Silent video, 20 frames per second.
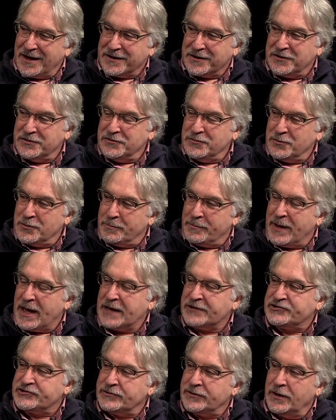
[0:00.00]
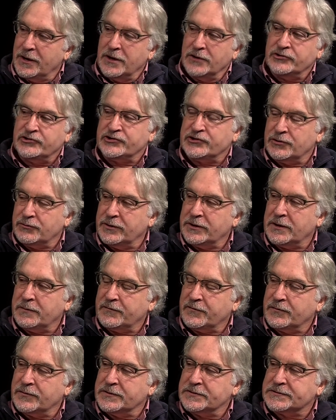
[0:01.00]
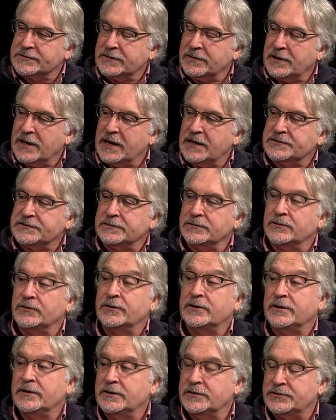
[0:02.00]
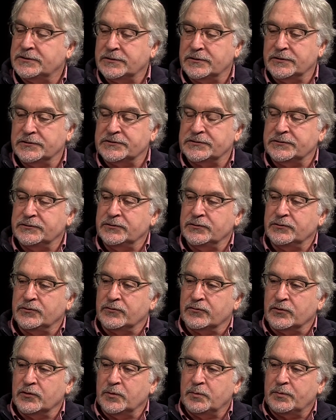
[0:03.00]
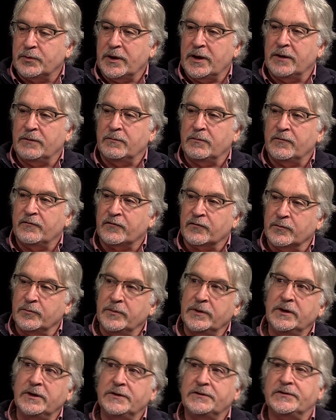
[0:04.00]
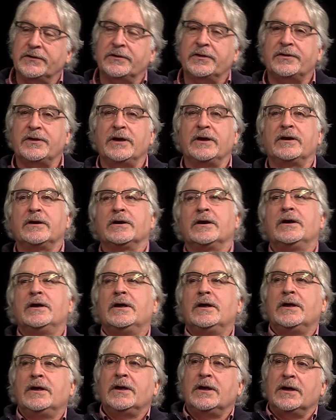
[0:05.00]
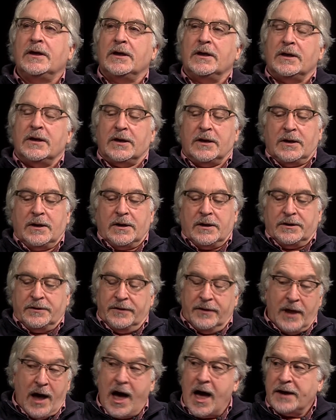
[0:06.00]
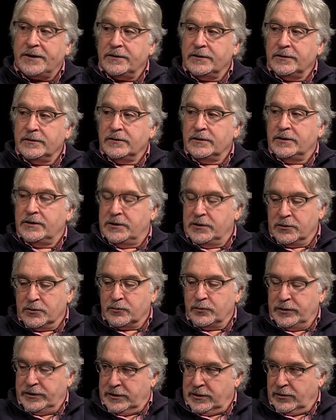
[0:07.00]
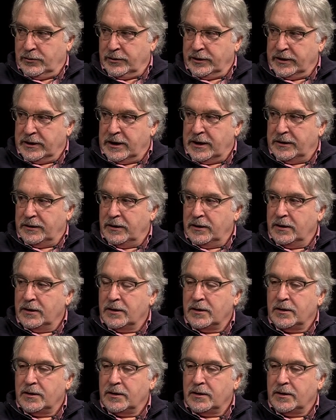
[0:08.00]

Can you imagine showing up for this class and looking into this new group, and for me to think, not here we go again,